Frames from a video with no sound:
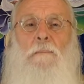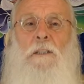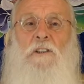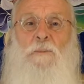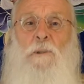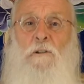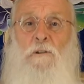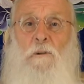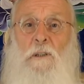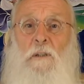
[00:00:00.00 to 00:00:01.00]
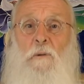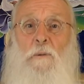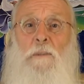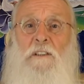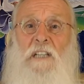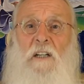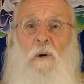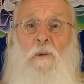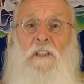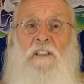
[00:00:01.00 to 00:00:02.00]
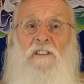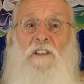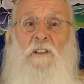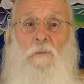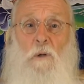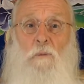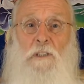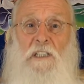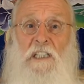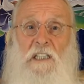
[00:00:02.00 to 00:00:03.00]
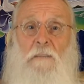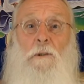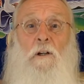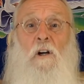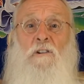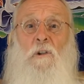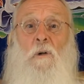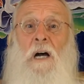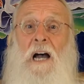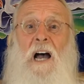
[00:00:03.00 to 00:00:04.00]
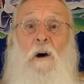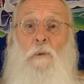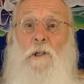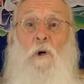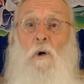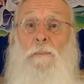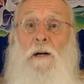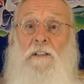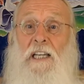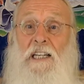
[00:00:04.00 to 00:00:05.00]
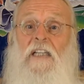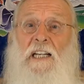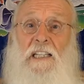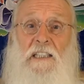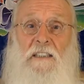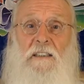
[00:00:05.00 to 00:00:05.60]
But spiritually, we must not only consider what we need, but also how we go about getting it.